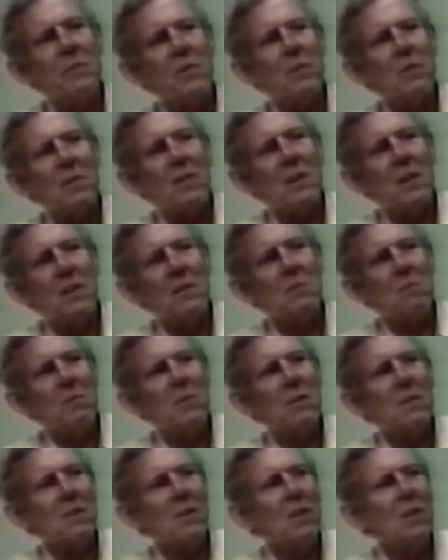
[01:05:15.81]
Or how do
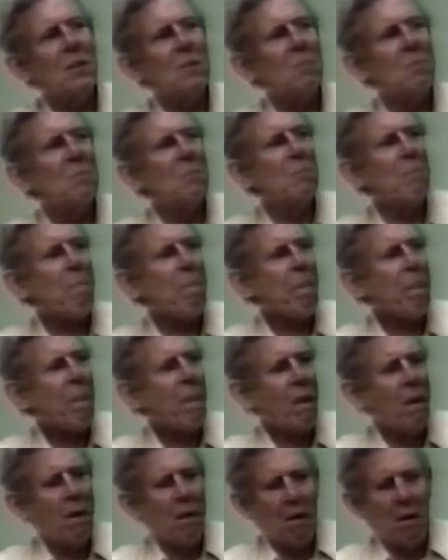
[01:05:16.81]
we become
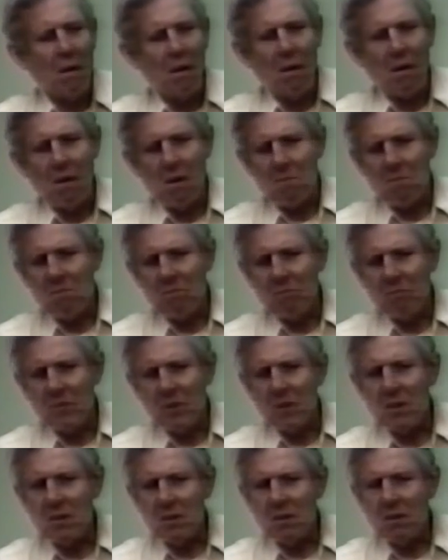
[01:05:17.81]

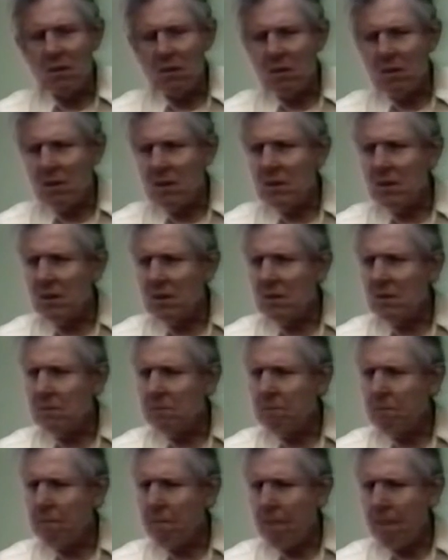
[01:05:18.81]
a
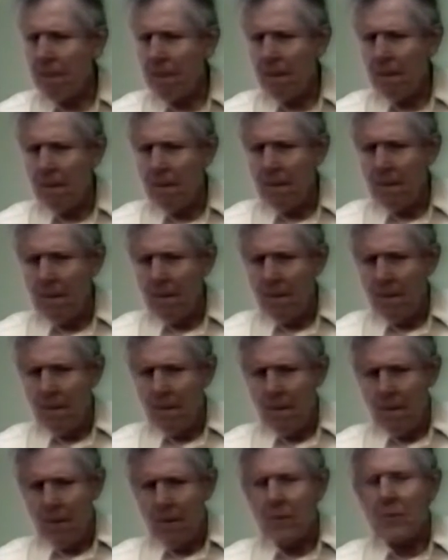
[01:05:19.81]

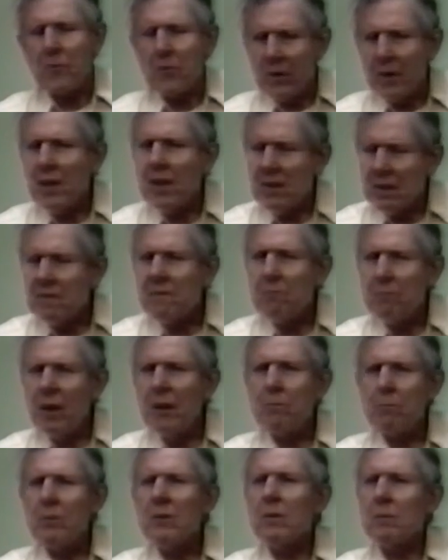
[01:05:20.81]
creative
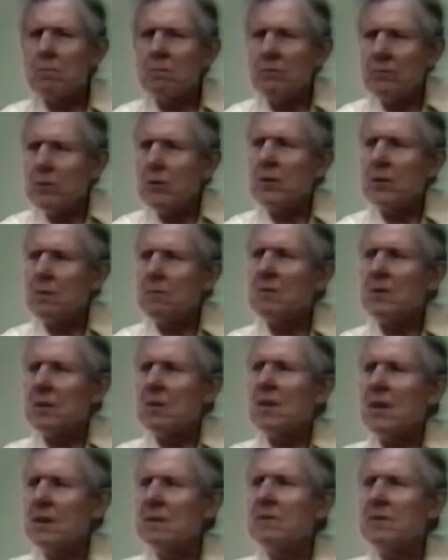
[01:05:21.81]
member of the
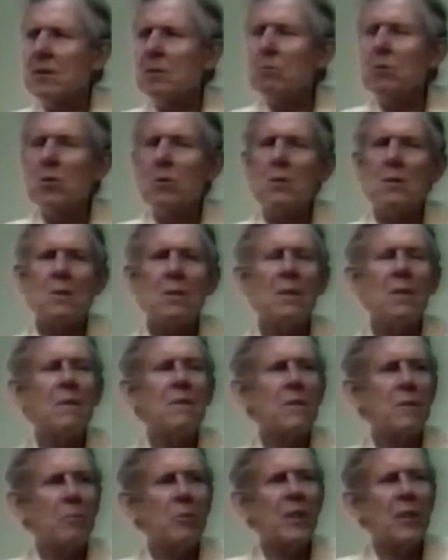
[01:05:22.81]
life community
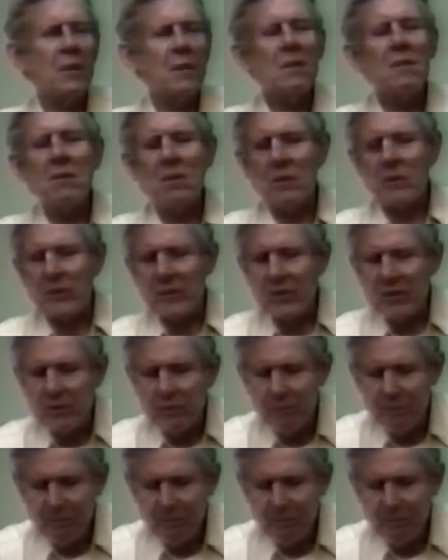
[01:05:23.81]
of the planet Earth?